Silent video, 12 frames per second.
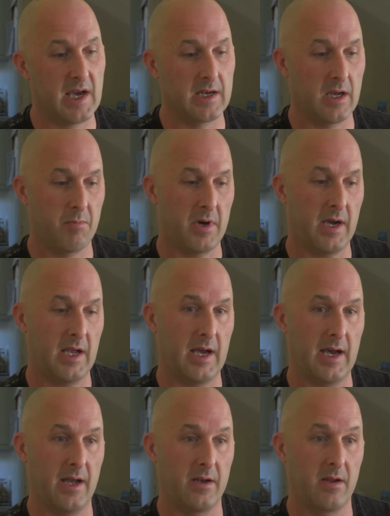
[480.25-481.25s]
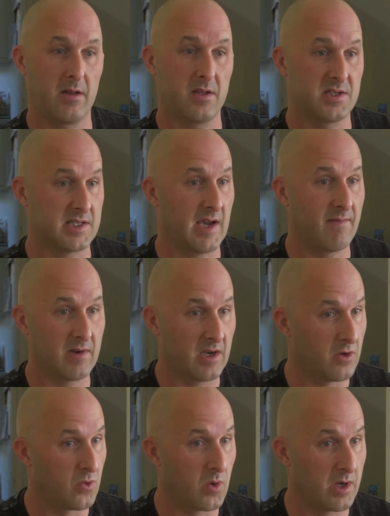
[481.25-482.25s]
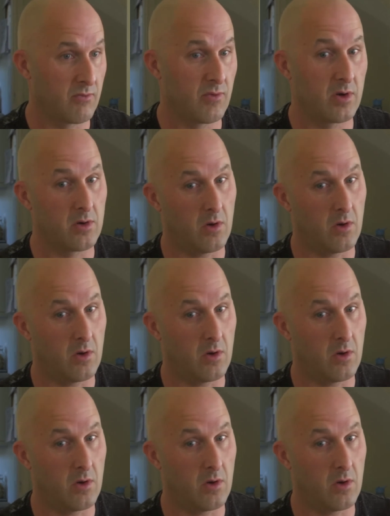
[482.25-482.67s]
up, I had the 70 to 200